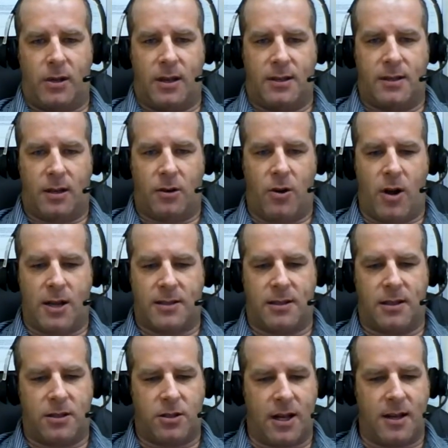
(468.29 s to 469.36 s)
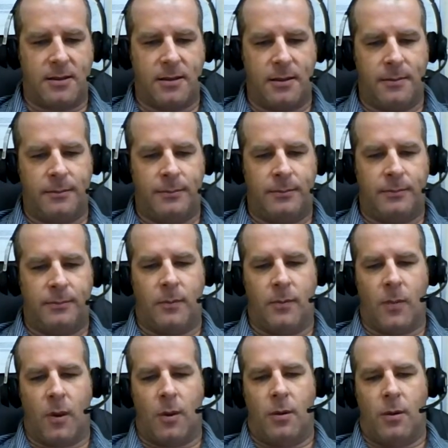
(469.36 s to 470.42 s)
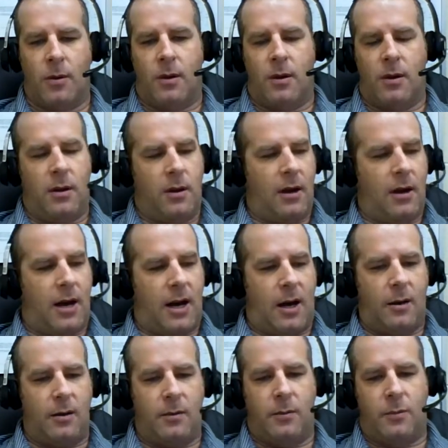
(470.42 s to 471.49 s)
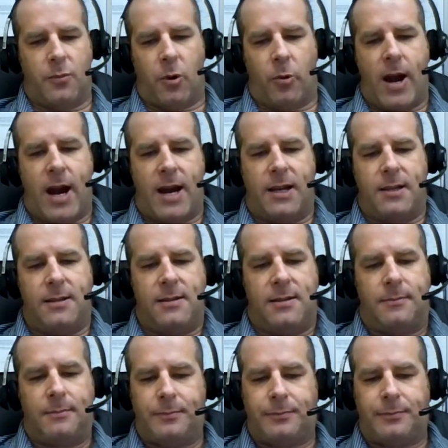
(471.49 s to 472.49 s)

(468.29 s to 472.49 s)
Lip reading: It's across the chest. Pruritus,